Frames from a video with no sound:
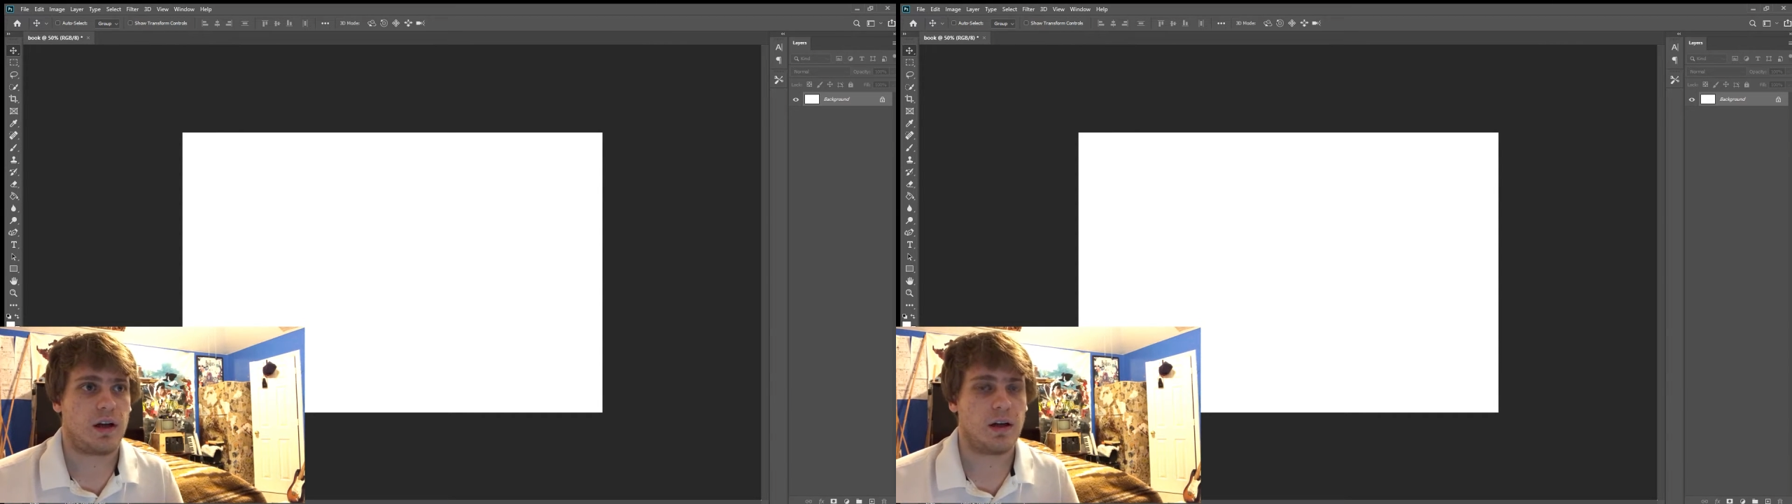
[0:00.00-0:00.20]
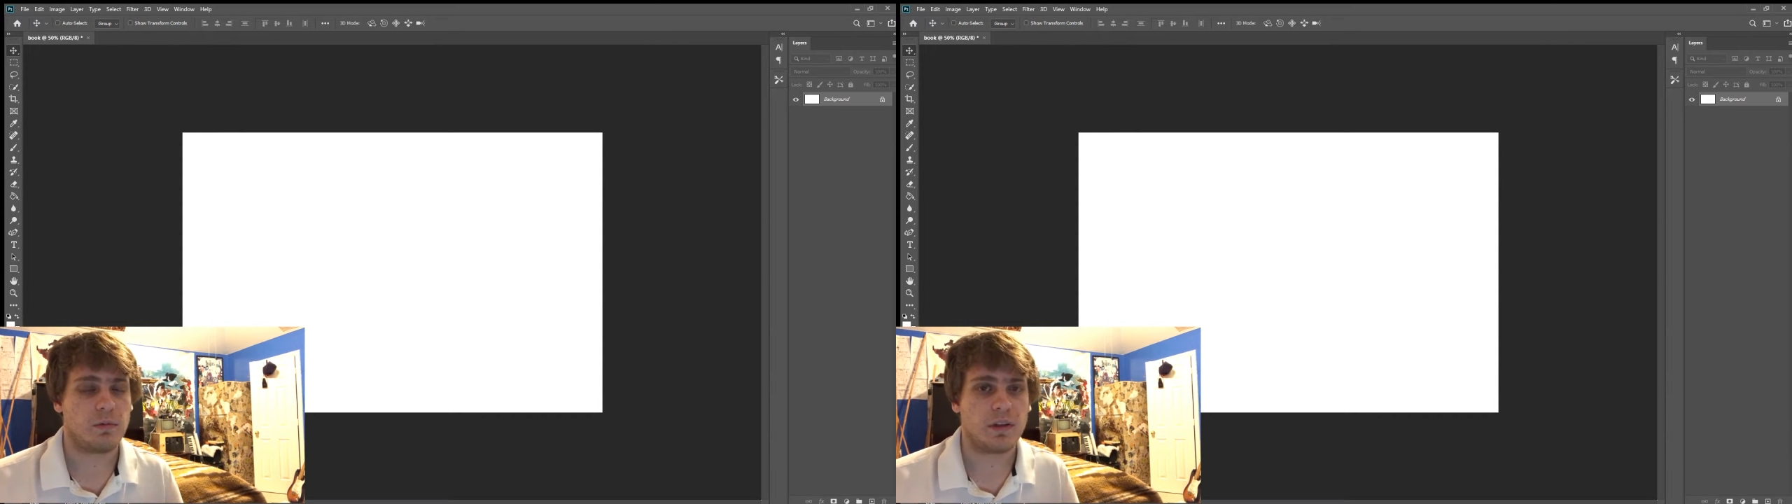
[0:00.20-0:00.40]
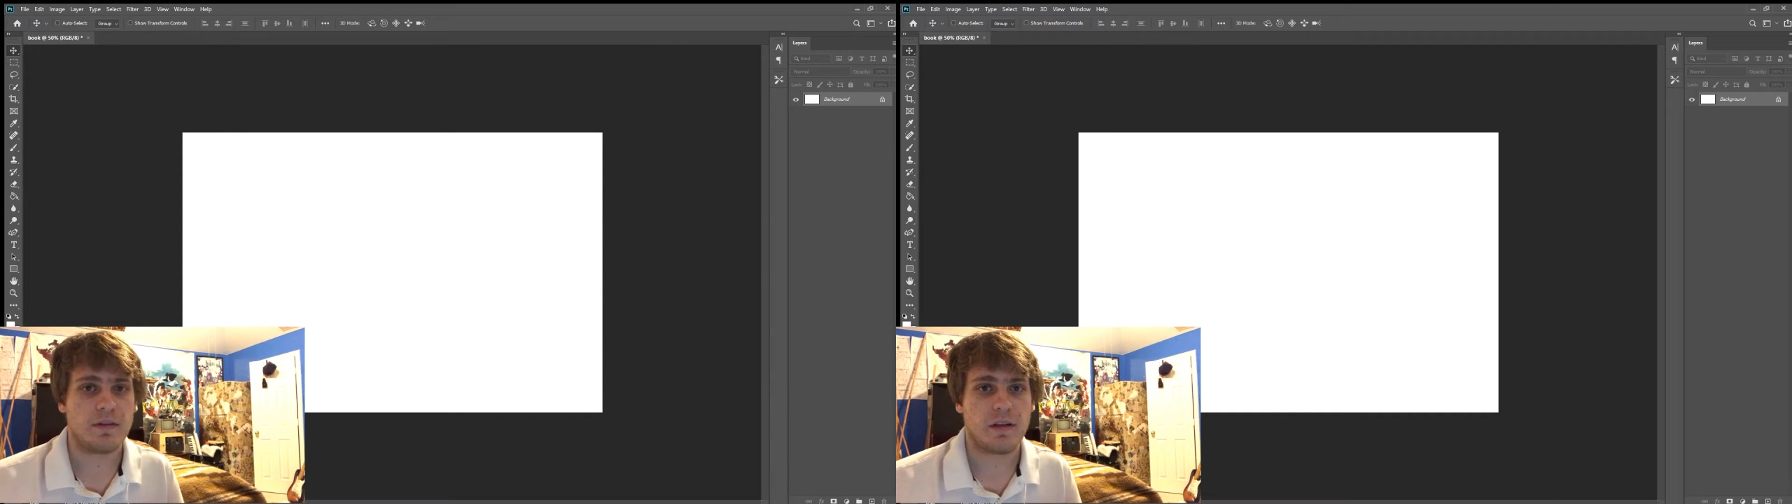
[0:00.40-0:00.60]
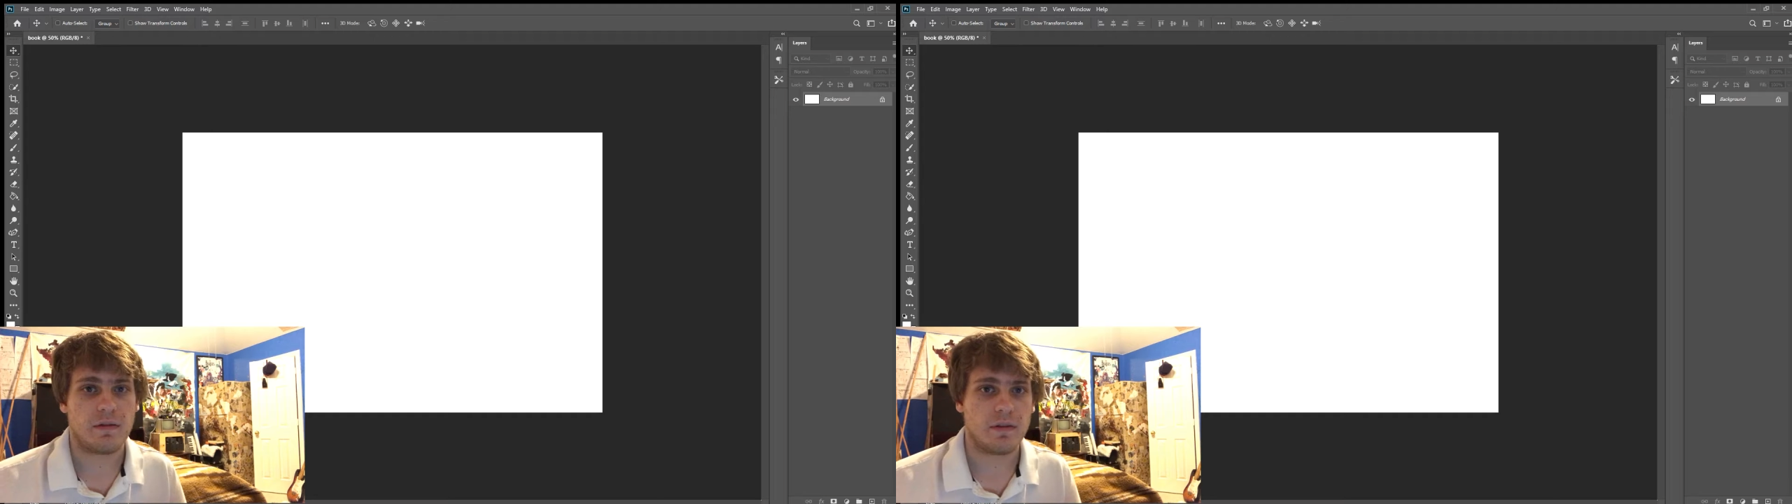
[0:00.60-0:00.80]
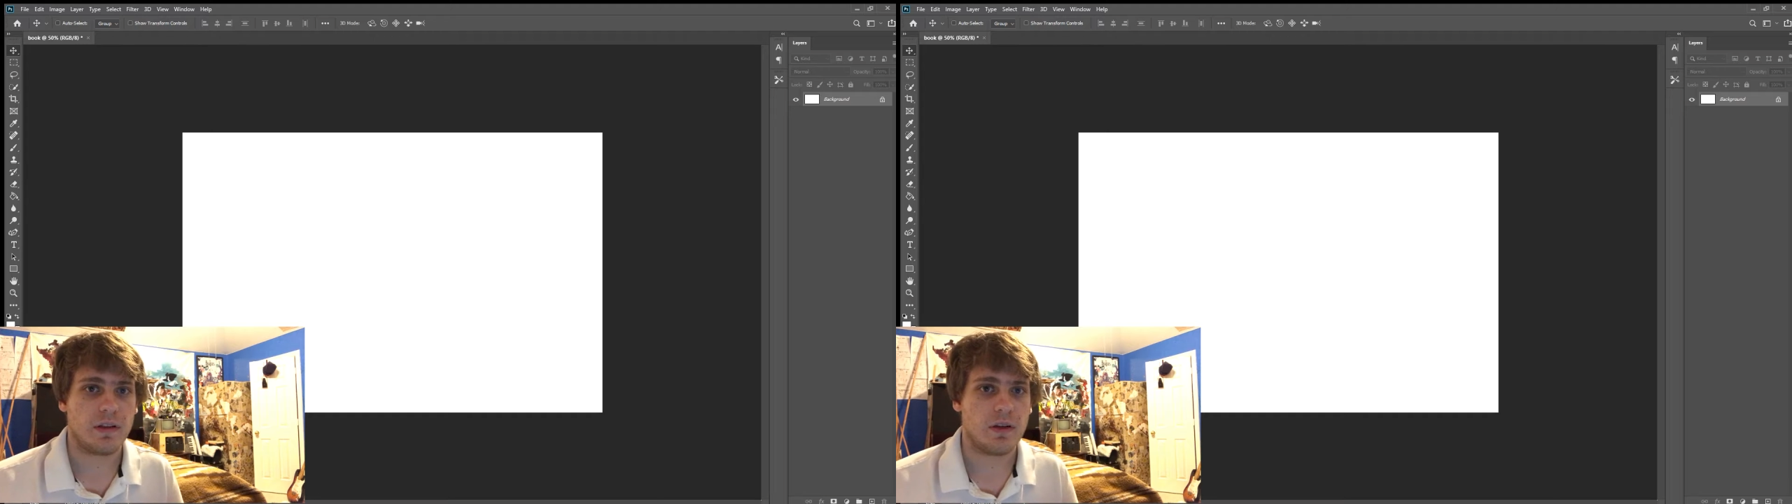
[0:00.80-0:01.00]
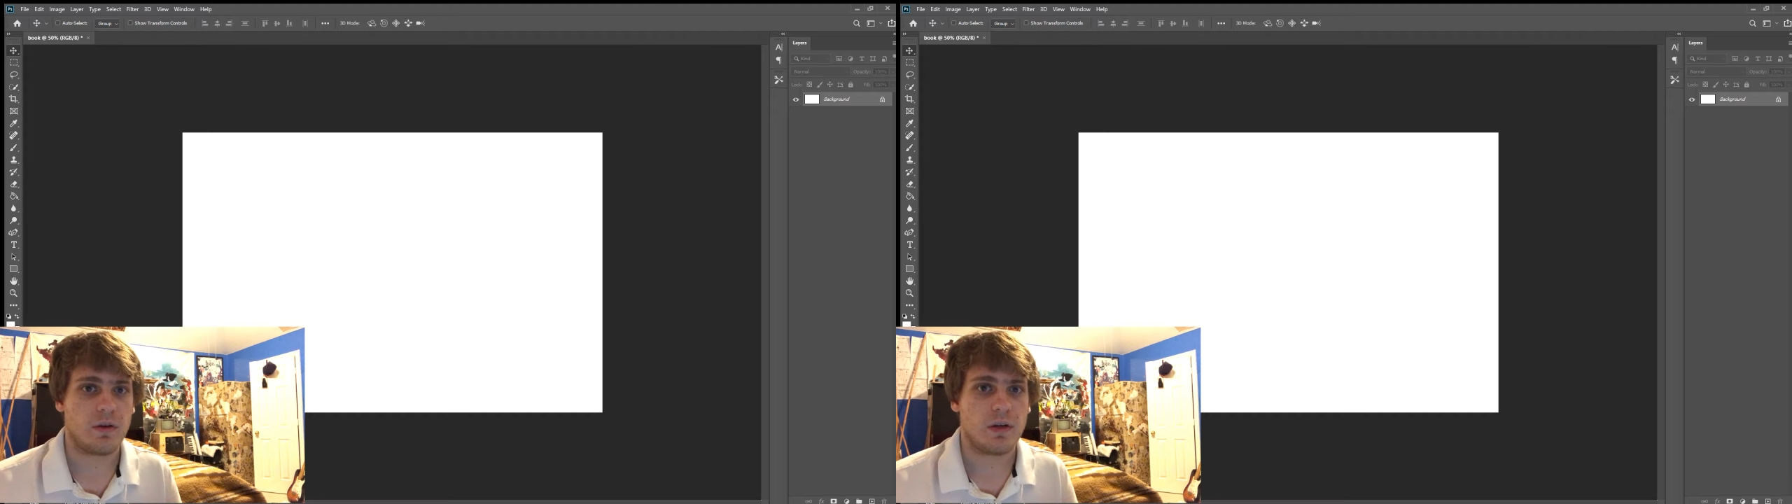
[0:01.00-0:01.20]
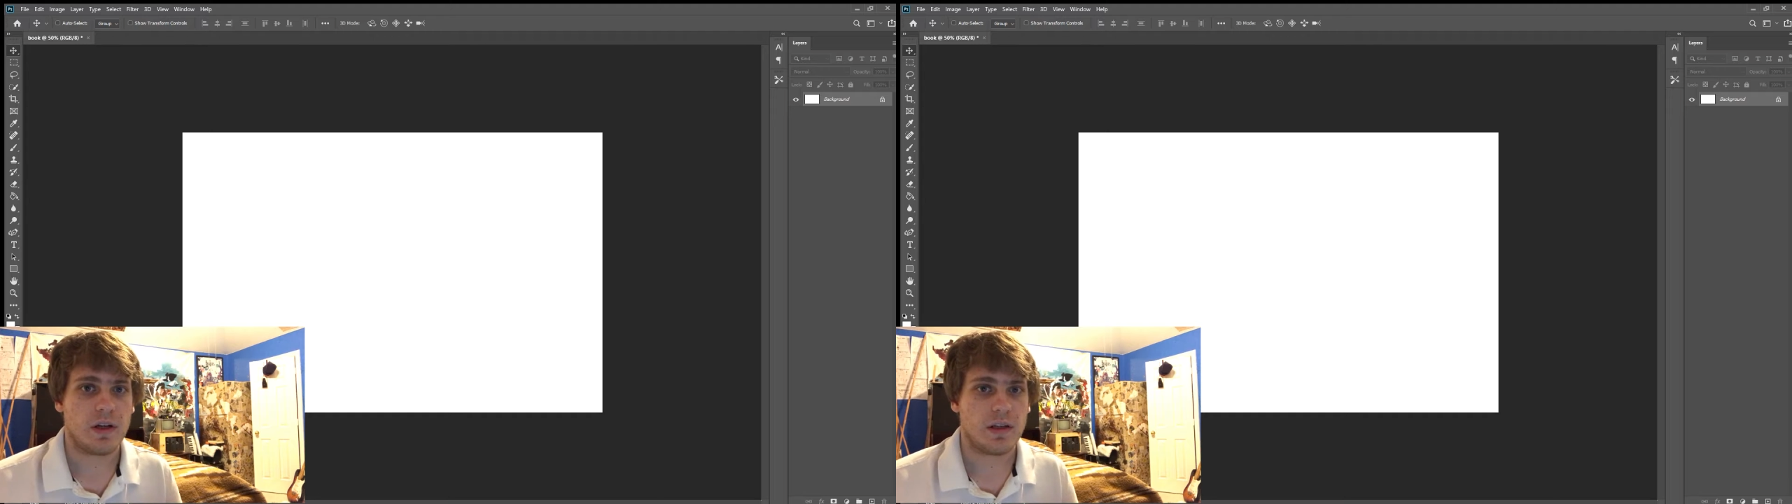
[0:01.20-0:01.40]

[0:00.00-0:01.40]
I will leave that video